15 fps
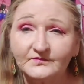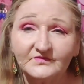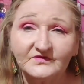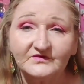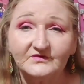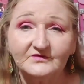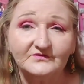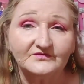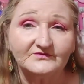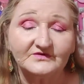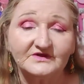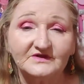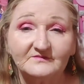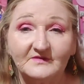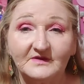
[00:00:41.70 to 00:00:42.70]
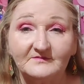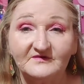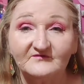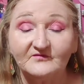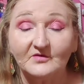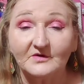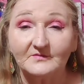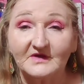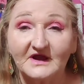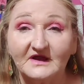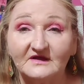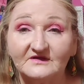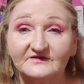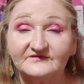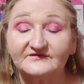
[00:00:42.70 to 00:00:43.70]
2, 3, maybe 4
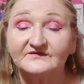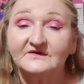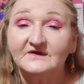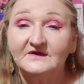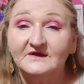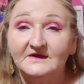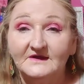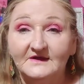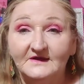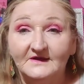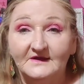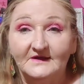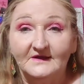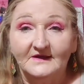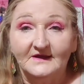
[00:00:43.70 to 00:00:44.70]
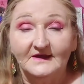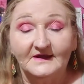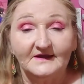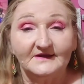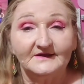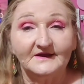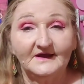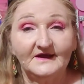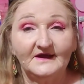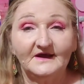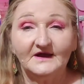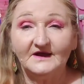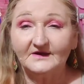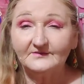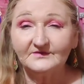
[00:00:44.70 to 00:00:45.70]
palettes. And
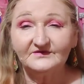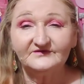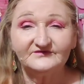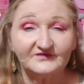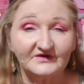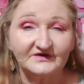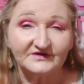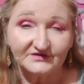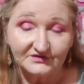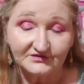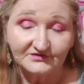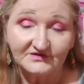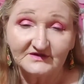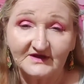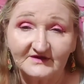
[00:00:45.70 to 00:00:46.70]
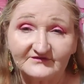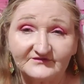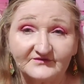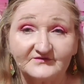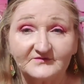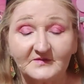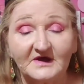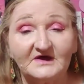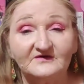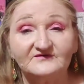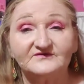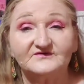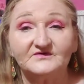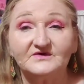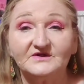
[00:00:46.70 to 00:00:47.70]
I really try to utilize those palettes
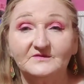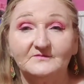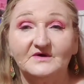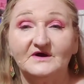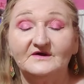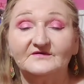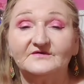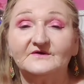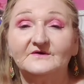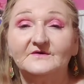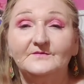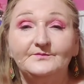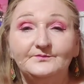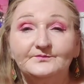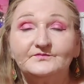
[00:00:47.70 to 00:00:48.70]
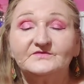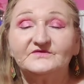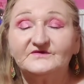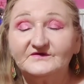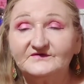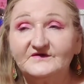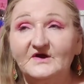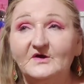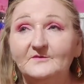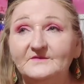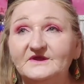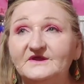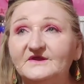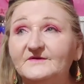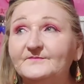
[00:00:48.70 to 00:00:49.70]
during the month to tell
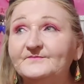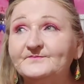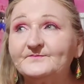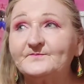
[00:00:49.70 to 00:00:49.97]
me,